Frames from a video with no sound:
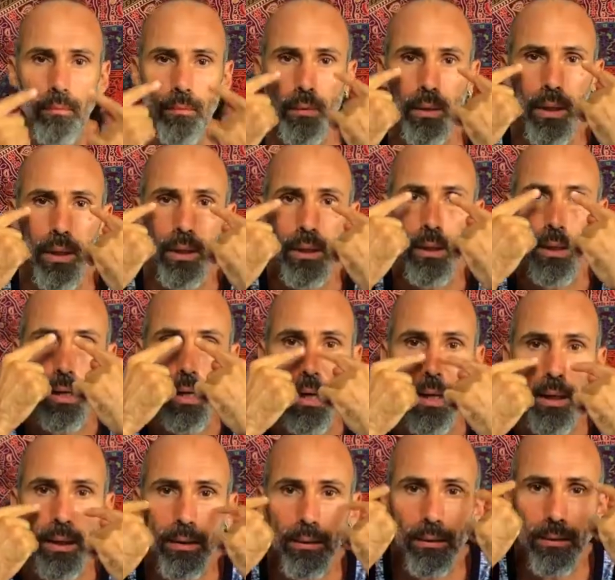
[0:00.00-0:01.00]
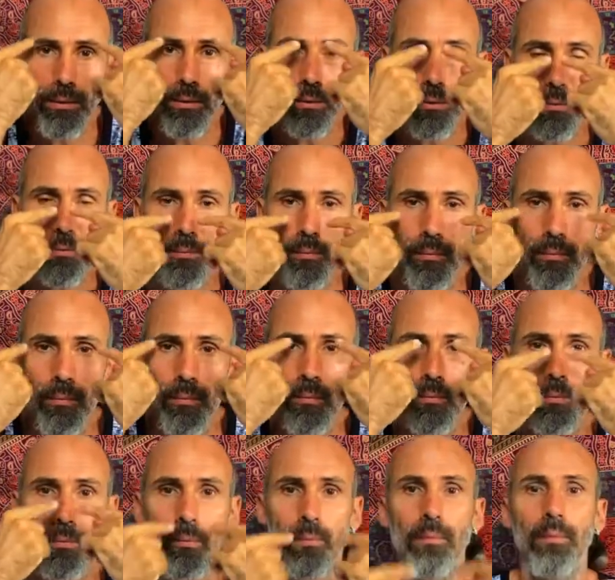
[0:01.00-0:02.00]
In the eyes.
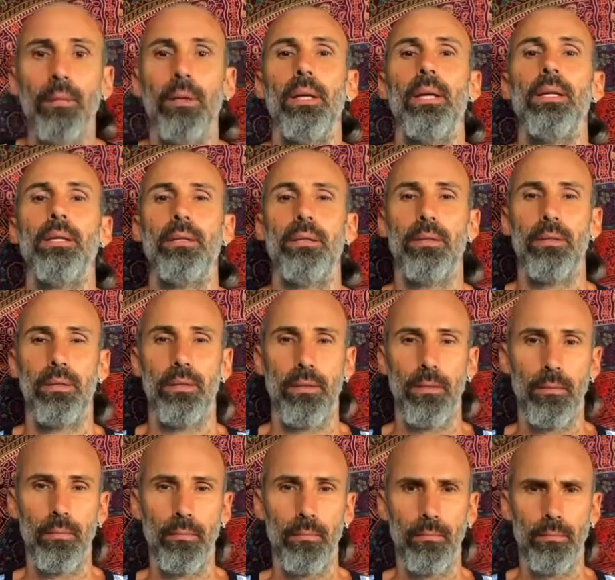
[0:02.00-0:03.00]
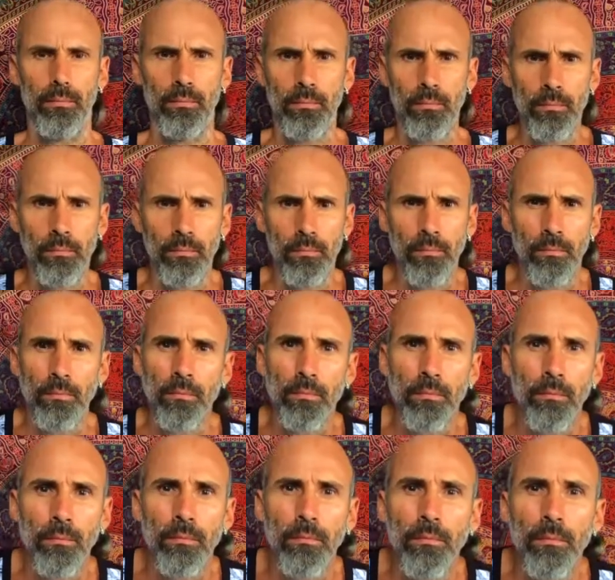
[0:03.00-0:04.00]
Yes.
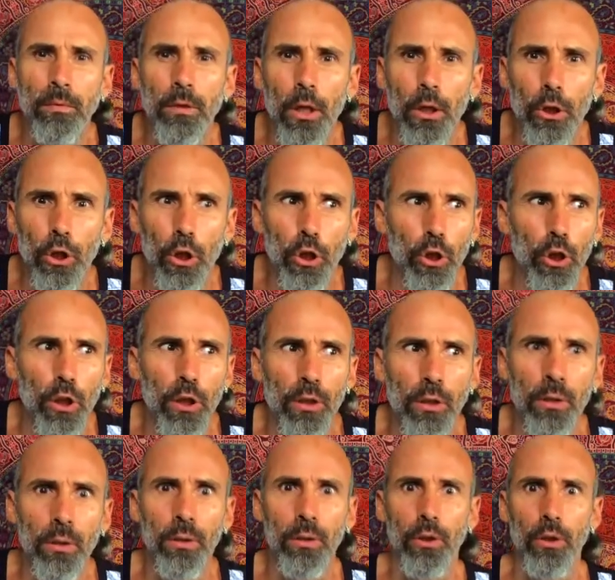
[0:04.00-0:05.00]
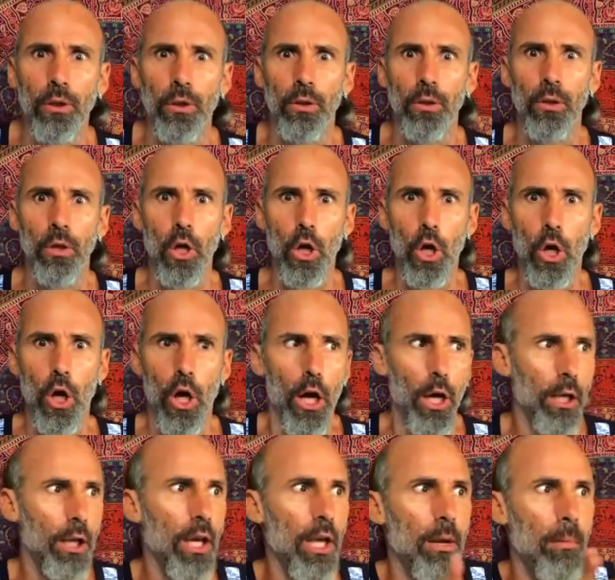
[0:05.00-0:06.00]
I get anger, I
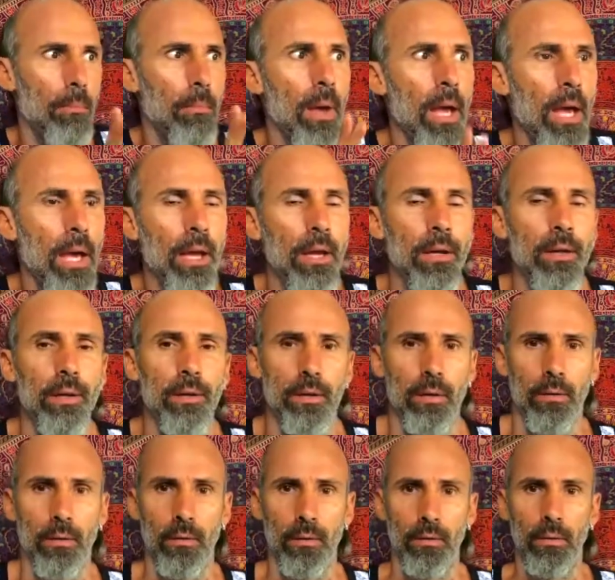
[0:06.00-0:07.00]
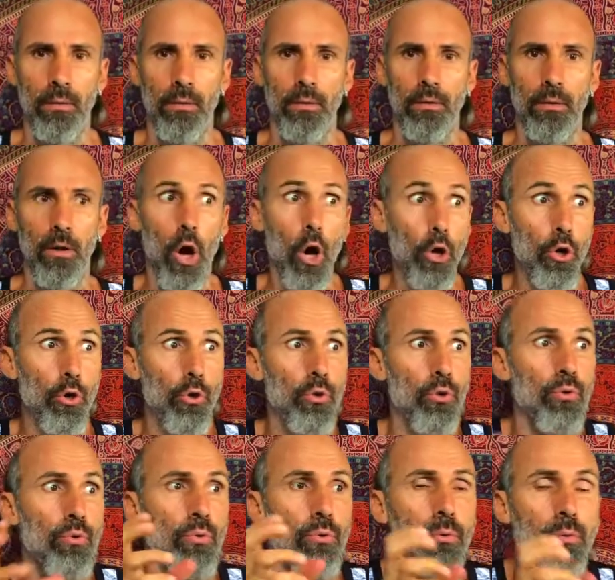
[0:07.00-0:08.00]
get mad on
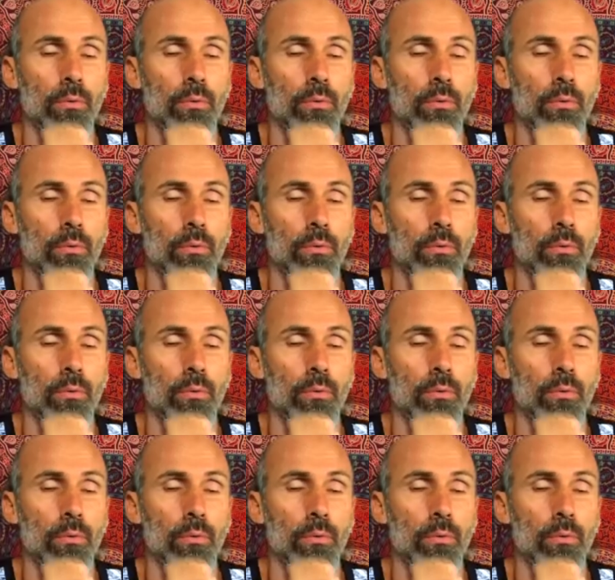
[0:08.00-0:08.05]
you.